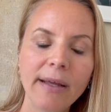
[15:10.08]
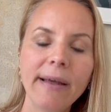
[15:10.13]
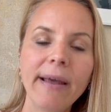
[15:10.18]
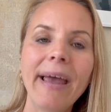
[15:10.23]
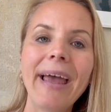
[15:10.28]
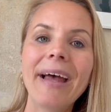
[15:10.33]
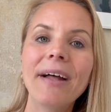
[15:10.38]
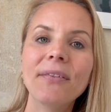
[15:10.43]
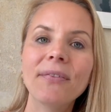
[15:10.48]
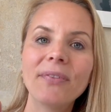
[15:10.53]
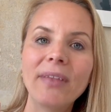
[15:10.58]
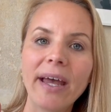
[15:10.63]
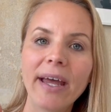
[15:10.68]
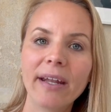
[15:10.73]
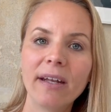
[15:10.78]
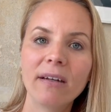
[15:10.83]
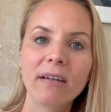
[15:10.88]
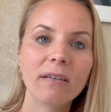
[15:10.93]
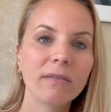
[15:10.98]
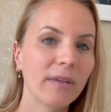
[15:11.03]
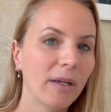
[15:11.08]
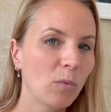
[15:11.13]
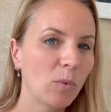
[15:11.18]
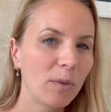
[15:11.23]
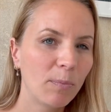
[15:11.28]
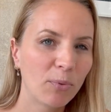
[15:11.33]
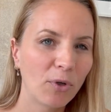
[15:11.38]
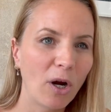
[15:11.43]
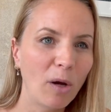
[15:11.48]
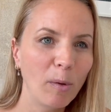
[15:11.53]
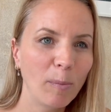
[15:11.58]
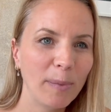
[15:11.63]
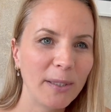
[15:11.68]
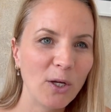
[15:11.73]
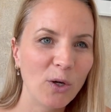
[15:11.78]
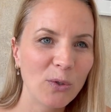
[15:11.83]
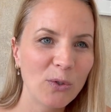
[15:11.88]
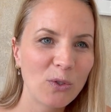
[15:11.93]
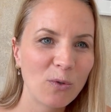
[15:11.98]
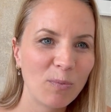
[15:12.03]
And then there will probably
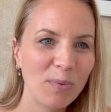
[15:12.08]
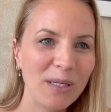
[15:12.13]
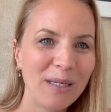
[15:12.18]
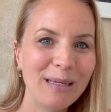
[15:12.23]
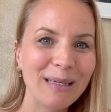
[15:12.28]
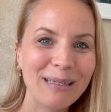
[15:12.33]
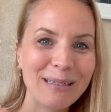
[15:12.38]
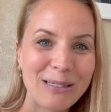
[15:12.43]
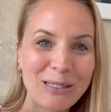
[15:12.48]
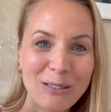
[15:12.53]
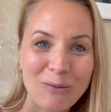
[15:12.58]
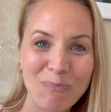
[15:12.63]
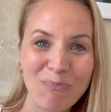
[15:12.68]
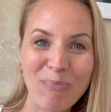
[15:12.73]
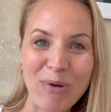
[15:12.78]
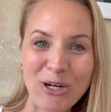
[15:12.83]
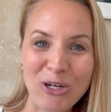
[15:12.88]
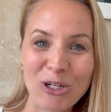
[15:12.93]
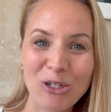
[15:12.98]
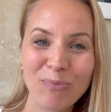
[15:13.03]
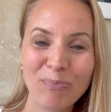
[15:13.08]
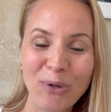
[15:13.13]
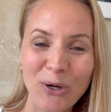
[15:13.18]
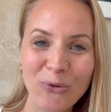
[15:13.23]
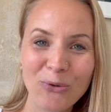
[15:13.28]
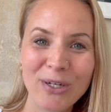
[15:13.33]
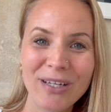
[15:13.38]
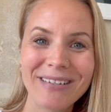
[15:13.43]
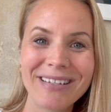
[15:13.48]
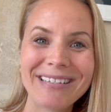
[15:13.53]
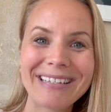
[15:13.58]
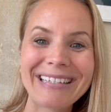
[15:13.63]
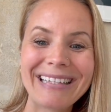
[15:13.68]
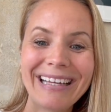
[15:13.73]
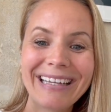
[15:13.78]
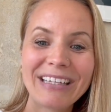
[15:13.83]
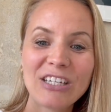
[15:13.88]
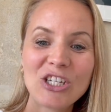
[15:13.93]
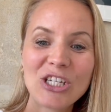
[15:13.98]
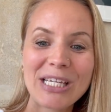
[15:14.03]
also be a special bonus,
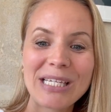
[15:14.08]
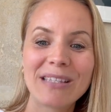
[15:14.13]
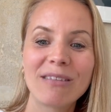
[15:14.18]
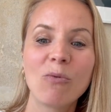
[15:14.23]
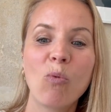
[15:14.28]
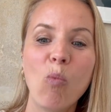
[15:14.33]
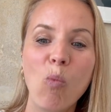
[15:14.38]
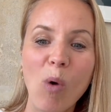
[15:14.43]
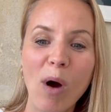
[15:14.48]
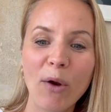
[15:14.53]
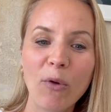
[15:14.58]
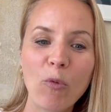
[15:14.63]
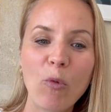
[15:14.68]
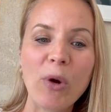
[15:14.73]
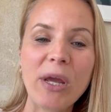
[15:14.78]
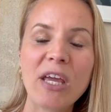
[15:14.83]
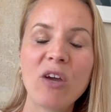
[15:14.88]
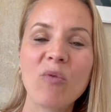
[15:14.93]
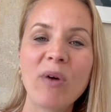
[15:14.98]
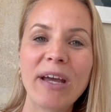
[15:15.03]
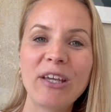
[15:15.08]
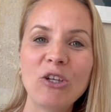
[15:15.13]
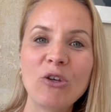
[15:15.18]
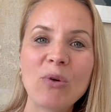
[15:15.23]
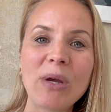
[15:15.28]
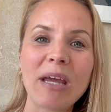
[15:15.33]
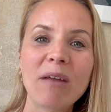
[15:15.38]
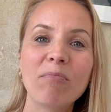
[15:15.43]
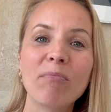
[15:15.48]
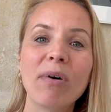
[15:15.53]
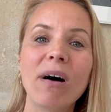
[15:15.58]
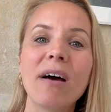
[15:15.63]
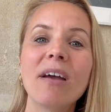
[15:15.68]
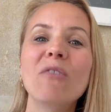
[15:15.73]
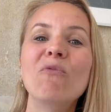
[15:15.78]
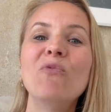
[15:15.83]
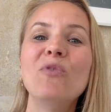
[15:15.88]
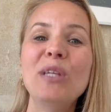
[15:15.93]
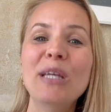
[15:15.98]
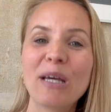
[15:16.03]
like just a 1 week where you can buy
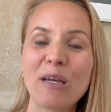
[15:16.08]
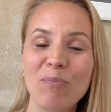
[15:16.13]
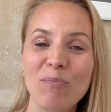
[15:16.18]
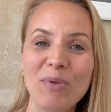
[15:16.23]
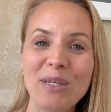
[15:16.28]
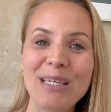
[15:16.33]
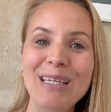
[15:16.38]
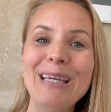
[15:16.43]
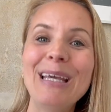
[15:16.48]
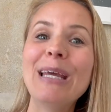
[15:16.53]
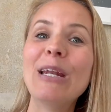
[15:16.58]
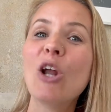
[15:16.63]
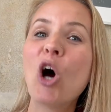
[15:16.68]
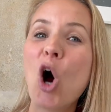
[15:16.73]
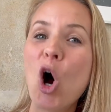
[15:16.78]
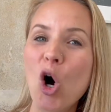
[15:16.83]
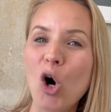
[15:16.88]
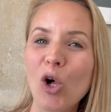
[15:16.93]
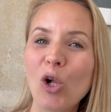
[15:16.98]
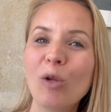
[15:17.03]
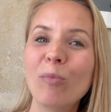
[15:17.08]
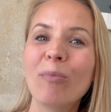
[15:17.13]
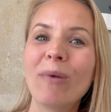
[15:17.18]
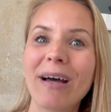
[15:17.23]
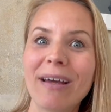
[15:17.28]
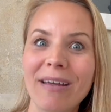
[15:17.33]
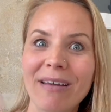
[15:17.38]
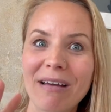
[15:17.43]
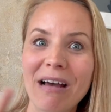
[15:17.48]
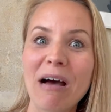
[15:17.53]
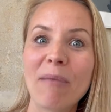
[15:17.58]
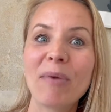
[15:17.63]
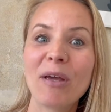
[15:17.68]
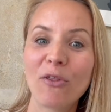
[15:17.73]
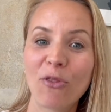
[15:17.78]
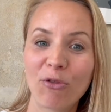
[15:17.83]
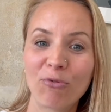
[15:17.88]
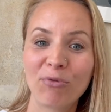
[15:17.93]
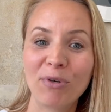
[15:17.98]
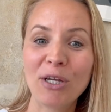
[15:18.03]
VIP in all my coming
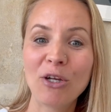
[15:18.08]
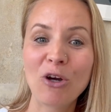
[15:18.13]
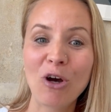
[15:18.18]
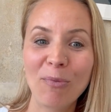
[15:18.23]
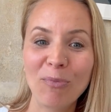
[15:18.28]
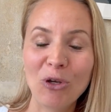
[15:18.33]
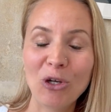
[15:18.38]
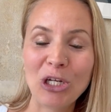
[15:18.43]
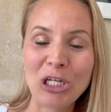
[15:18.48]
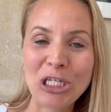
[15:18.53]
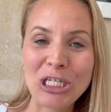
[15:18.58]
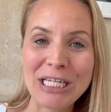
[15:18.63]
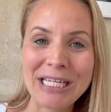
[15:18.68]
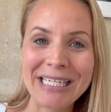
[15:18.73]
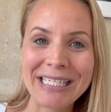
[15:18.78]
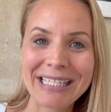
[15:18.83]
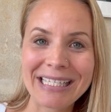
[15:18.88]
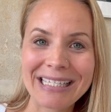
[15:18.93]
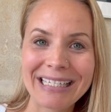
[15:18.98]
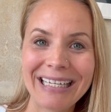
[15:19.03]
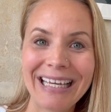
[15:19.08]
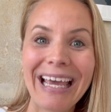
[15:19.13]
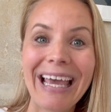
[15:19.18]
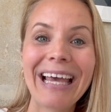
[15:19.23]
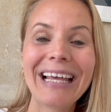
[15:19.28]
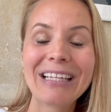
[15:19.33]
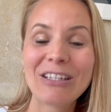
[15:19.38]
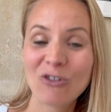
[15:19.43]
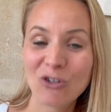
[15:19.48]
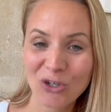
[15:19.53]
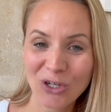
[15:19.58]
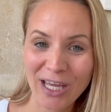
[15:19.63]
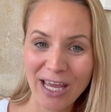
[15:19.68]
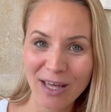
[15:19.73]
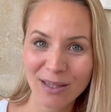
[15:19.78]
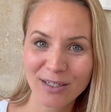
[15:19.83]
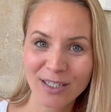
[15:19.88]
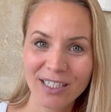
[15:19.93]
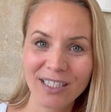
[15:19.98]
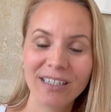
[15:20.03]
3 communities
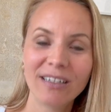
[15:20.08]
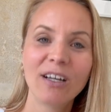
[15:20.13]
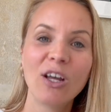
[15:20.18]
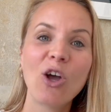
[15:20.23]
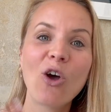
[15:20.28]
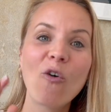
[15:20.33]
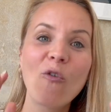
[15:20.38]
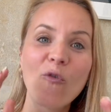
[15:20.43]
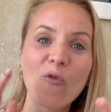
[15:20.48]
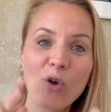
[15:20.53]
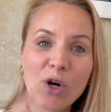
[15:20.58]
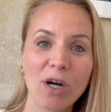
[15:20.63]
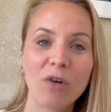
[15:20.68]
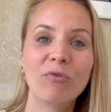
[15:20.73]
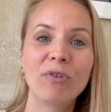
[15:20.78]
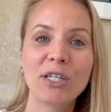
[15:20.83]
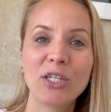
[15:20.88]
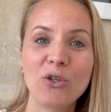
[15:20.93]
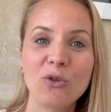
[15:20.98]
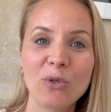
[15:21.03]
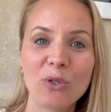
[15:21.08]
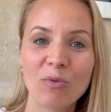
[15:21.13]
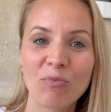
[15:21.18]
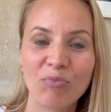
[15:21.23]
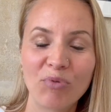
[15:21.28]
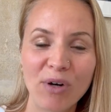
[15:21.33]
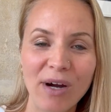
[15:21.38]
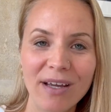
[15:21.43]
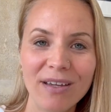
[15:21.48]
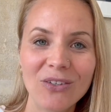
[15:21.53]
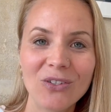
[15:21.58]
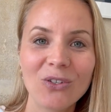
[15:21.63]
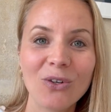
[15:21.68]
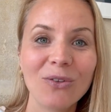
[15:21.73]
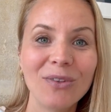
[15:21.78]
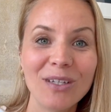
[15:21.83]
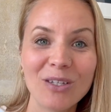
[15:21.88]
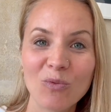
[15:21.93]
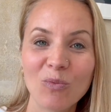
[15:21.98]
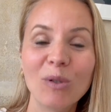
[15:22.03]
together for a reduced price. So
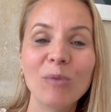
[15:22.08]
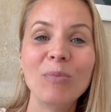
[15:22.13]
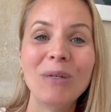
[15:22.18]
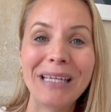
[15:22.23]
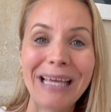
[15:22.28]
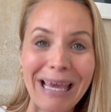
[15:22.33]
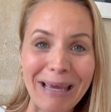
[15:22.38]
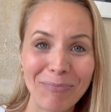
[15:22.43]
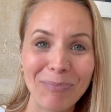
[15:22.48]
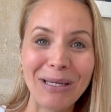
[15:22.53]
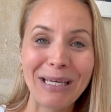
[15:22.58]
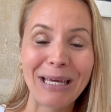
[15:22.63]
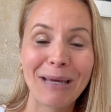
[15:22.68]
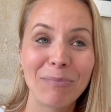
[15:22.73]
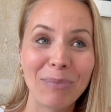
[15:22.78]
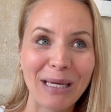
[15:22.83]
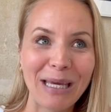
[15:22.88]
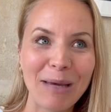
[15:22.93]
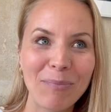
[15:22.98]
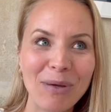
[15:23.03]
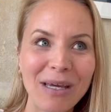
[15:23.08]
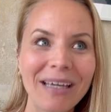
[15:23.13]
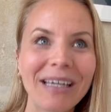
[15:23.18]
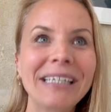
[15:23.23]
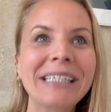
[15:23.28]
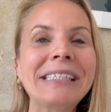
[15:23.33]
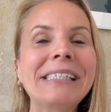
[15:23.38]
this will be epic, epic, epic.